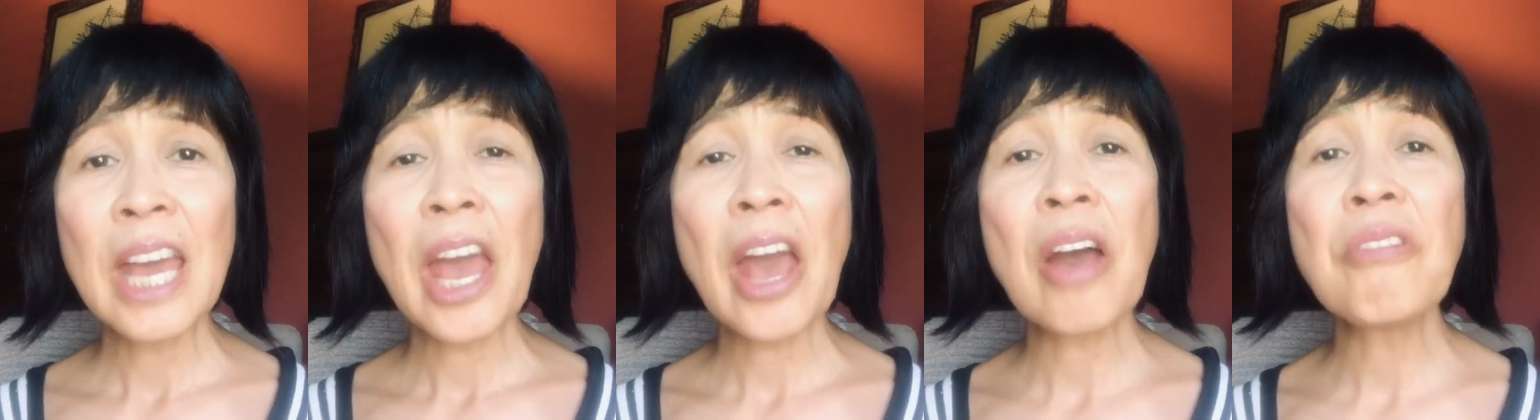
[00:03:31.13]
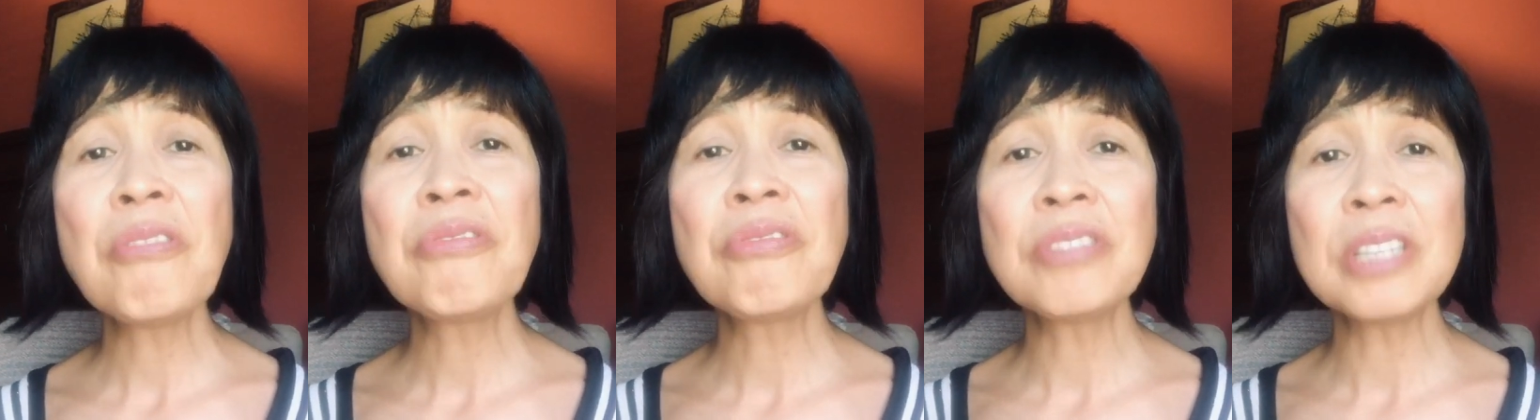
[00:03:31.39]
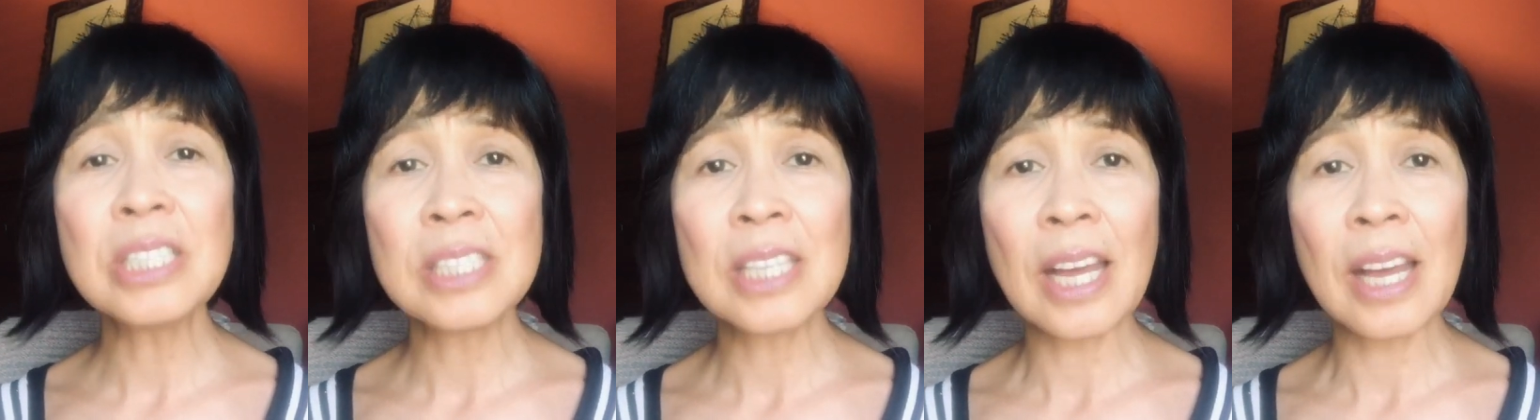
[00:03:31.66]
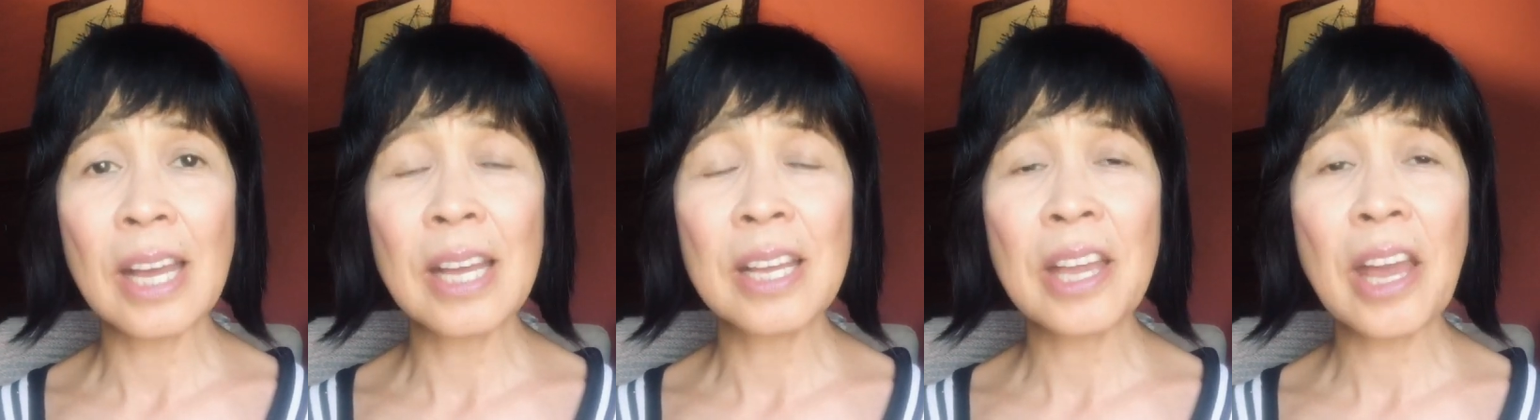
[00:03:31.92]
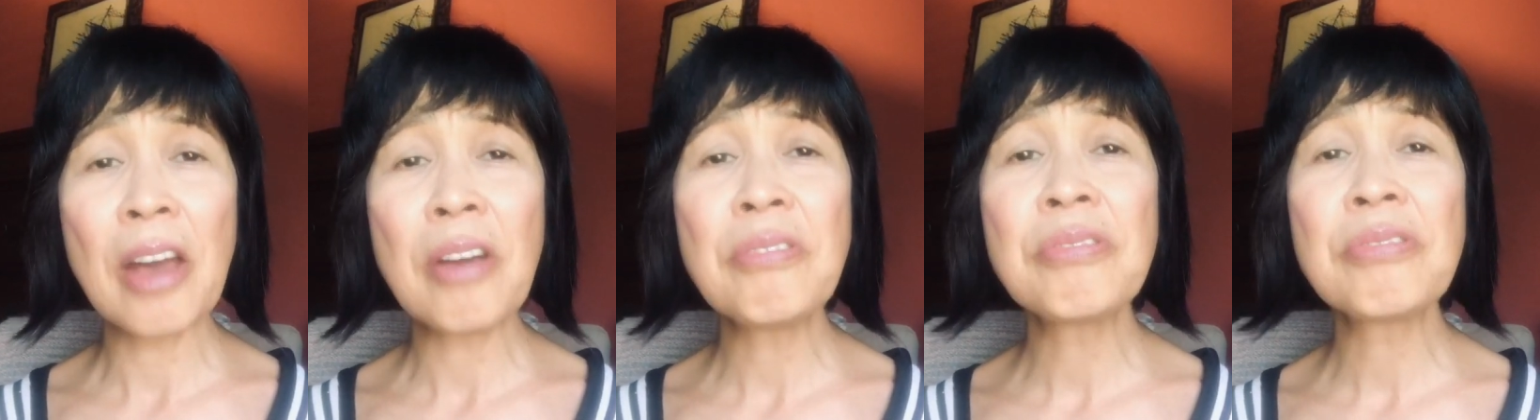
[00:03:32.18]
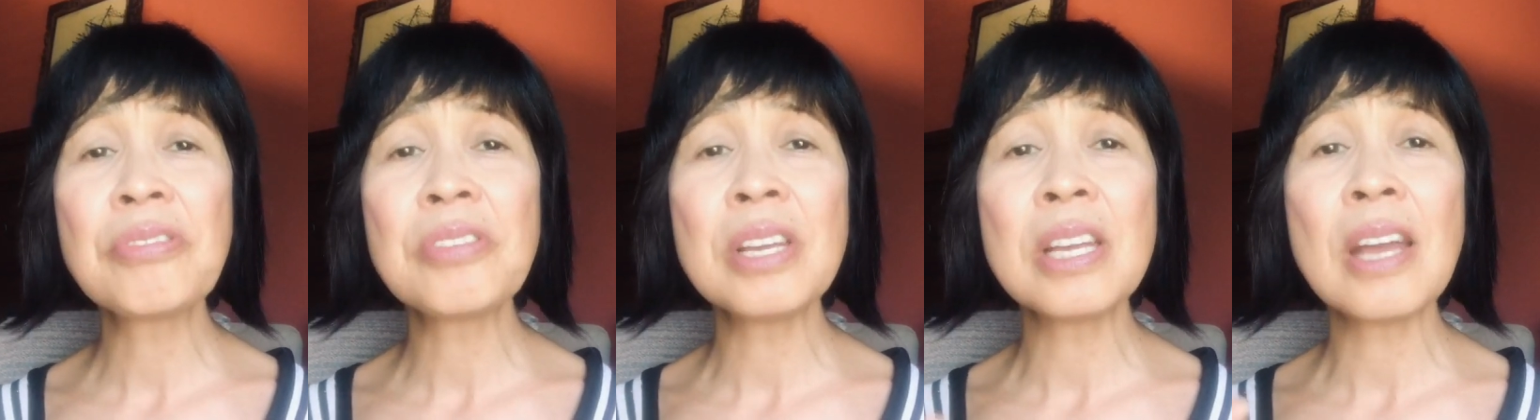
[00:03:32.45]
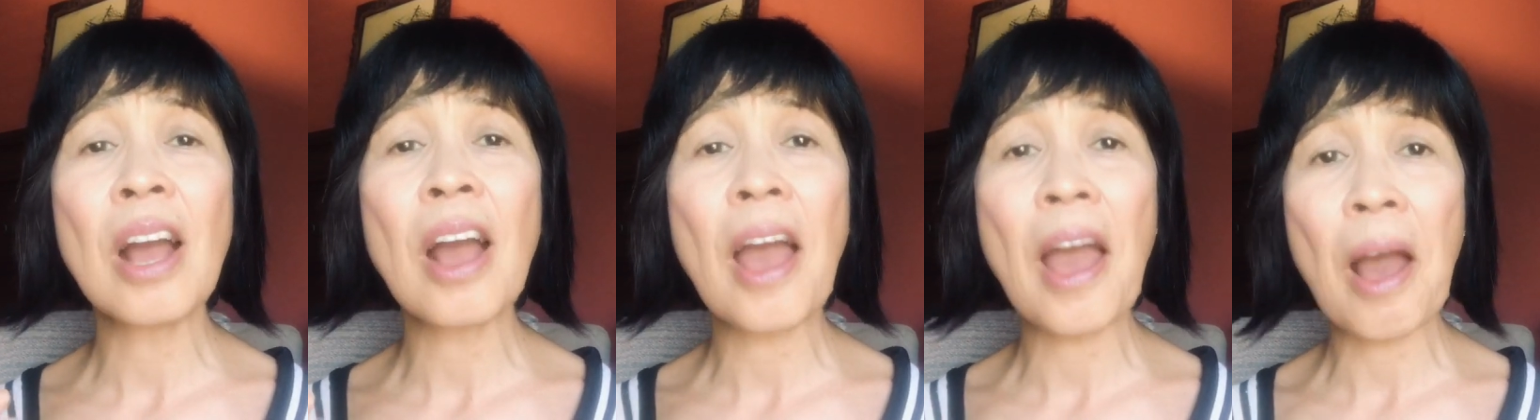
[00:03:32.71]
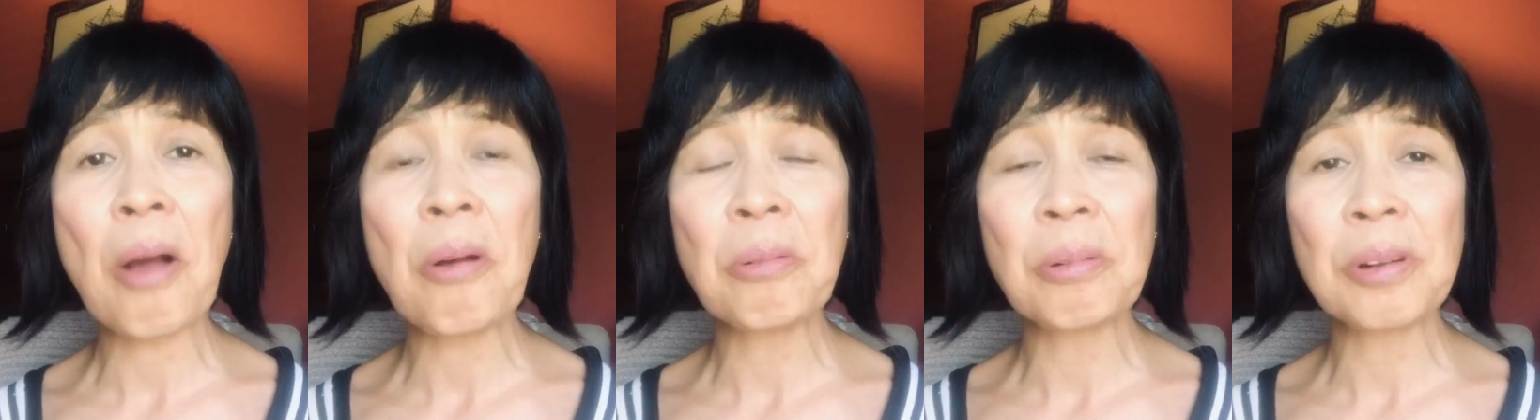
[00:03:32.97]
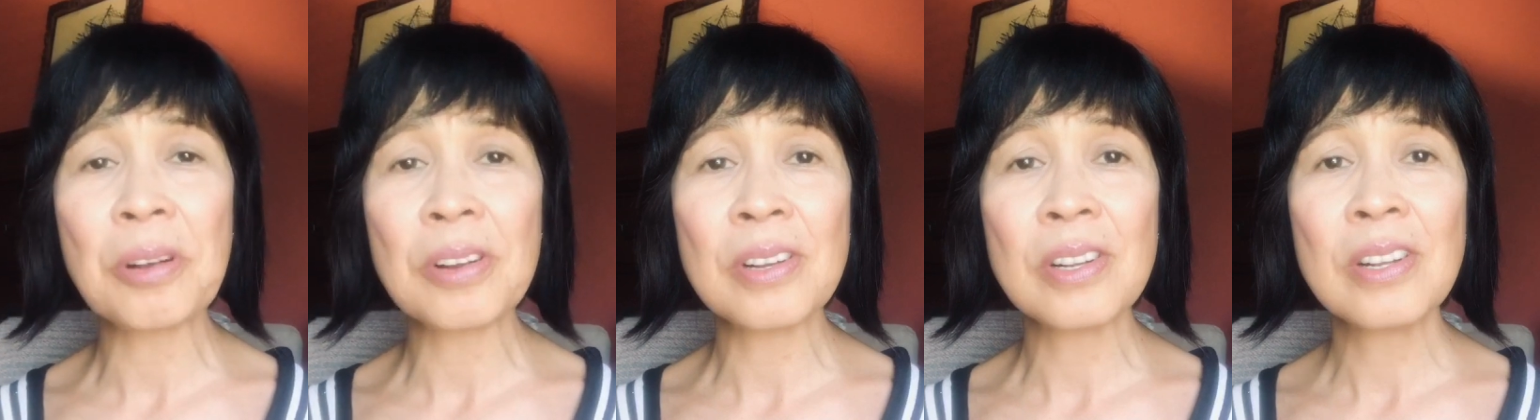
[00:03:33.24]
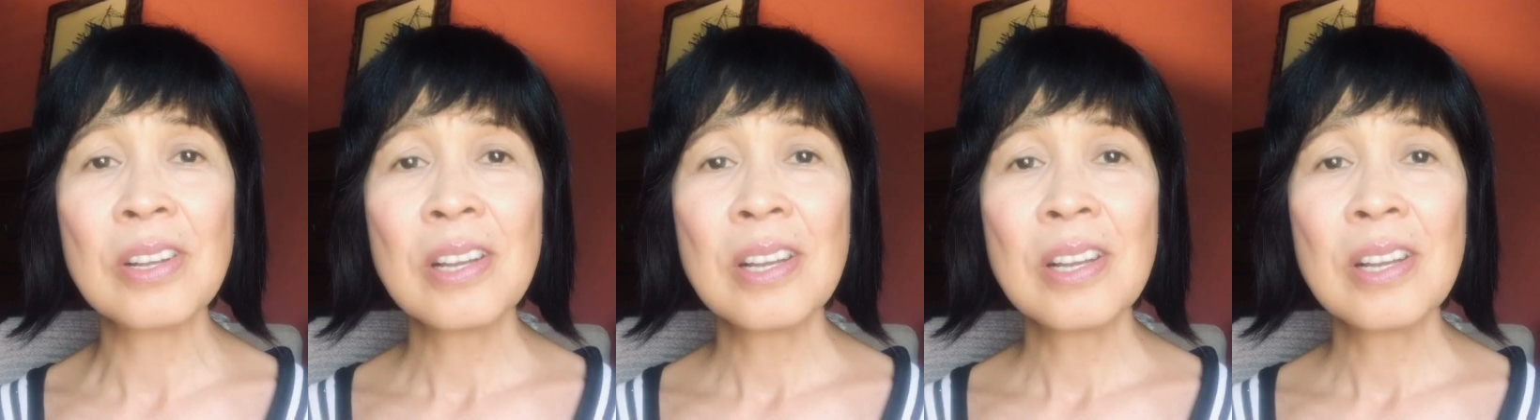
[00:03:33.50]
every day, every hour,